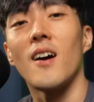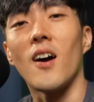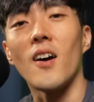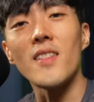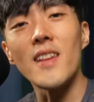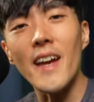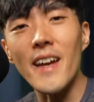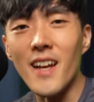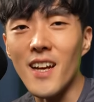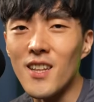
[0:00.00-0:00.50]

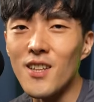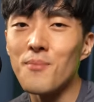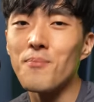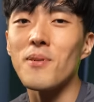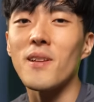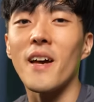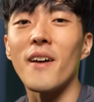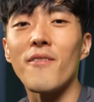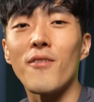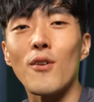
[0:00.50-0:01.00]
Unlike other
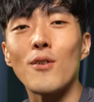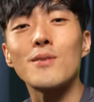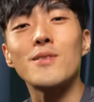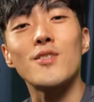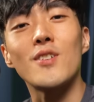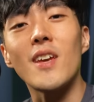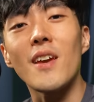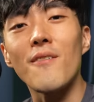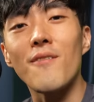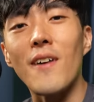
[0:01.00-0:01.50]
platforms,
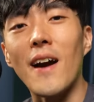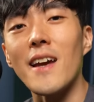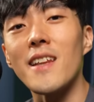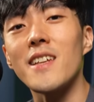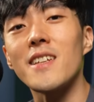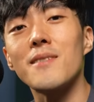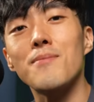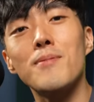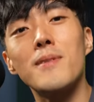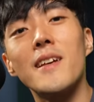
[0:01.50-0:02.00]
you can find
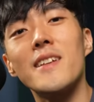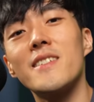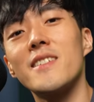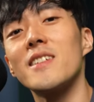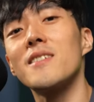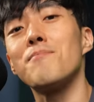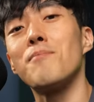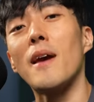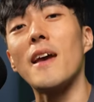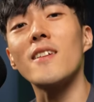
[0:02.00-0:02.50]
these
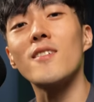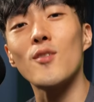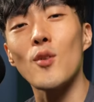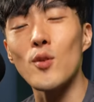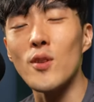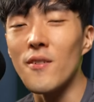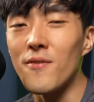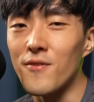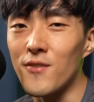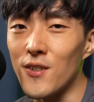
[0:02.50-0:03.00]
places based
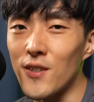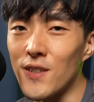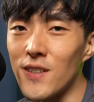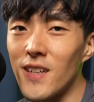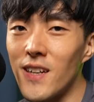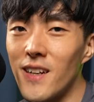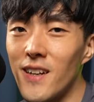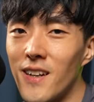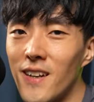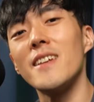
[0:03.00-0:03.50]
on the food
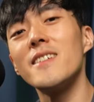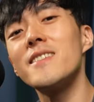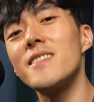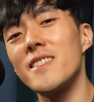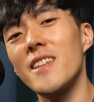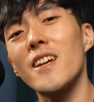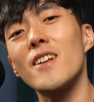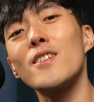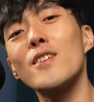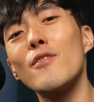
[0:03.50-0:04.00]

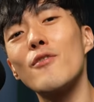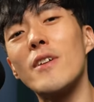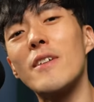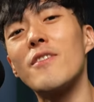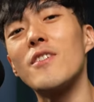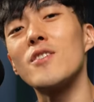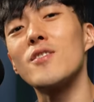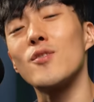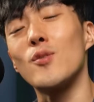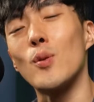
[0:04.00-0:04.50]
instead of the
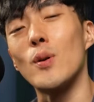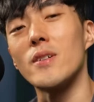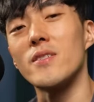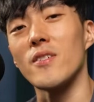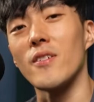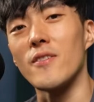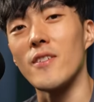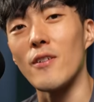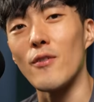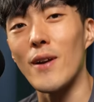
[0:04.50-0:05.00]
review scores
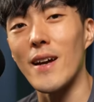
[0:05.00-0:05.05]
of the